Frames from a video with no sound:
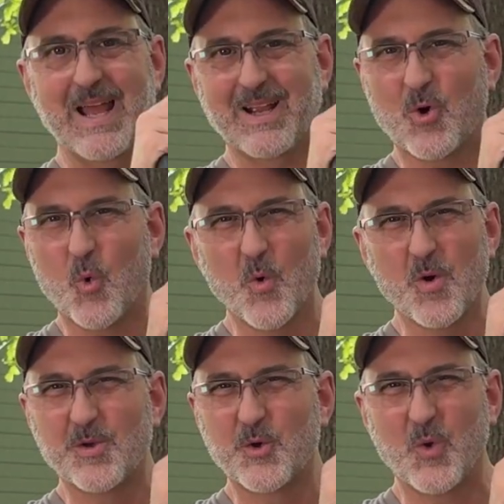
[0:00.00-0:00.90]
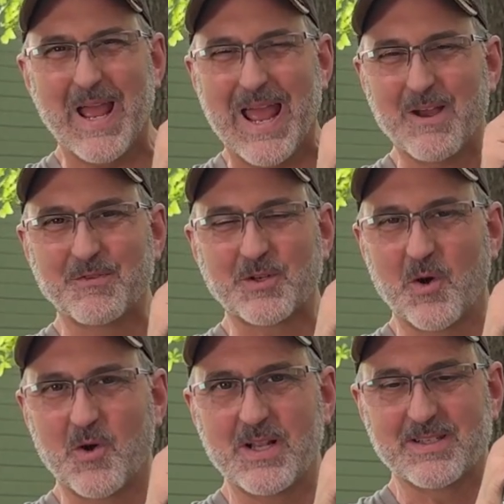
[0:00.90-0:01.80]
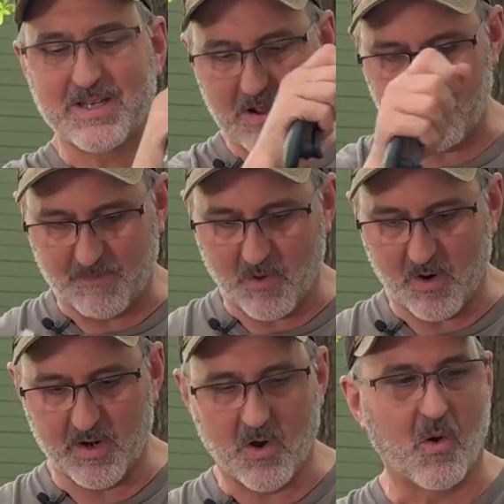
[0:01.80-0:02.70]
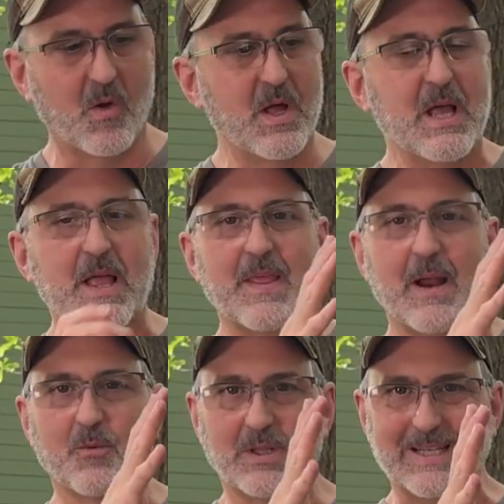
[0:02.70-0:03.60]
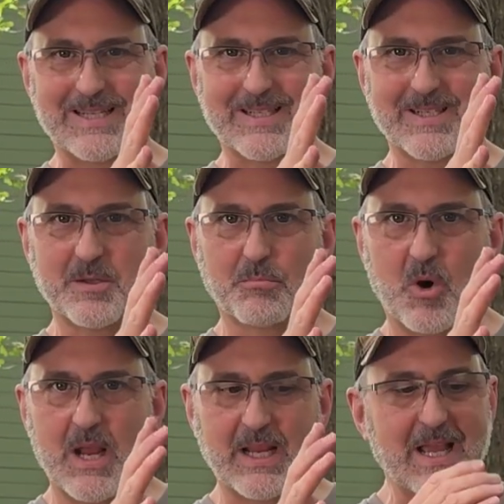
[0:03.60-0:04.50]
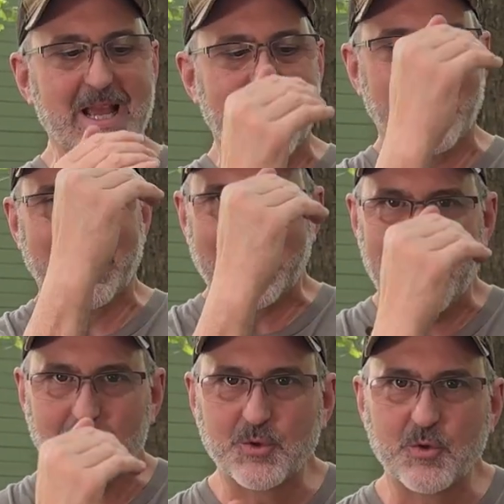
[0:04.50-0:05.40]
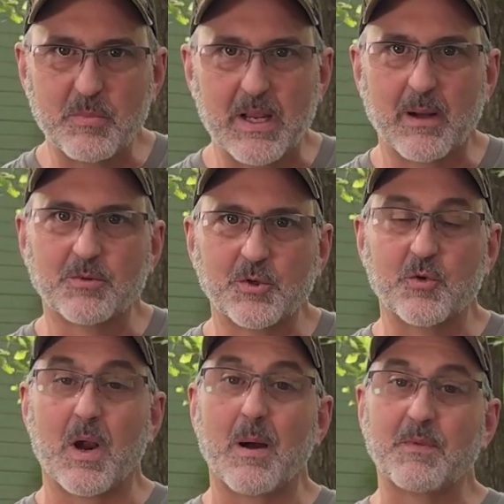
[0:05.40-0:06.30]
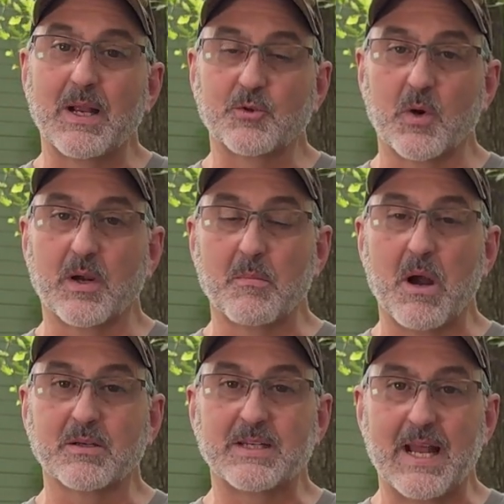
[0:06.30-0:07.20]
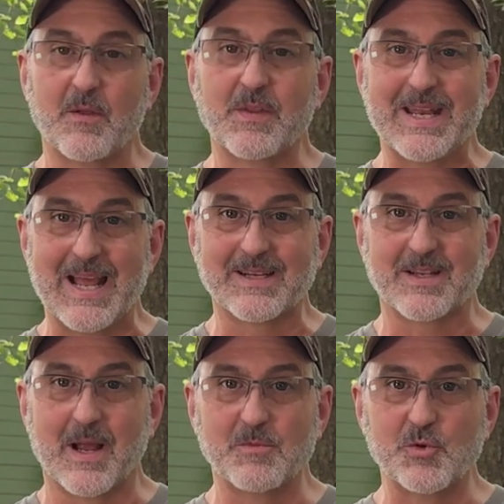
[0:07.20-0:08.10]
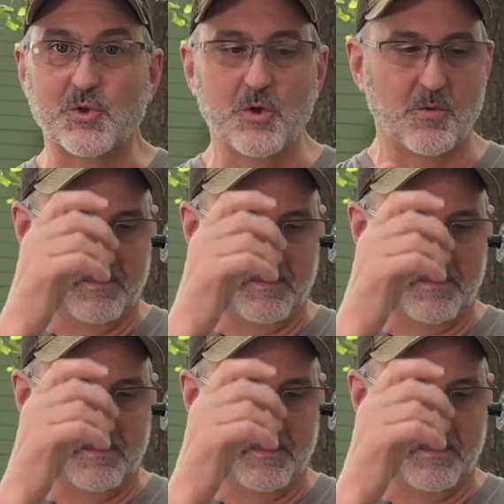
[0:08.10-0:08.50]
Quarter to a half a turn, it's not far at all. That releases the brake and allows you to be able to drop that trigger box down the next time you shoot.